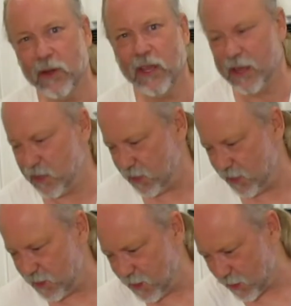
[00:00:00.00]
kid did
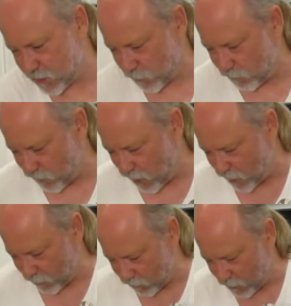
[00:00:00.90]
it, not some
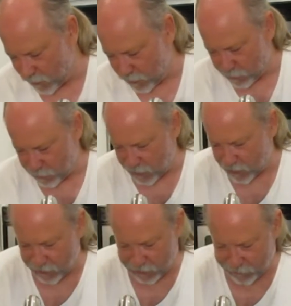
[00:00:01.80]
father,
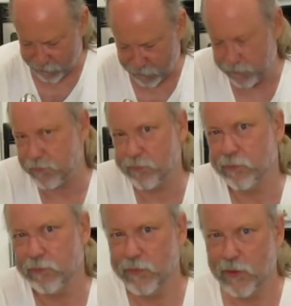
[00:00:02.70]
but
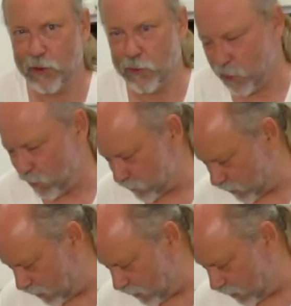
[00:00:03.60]
who knows.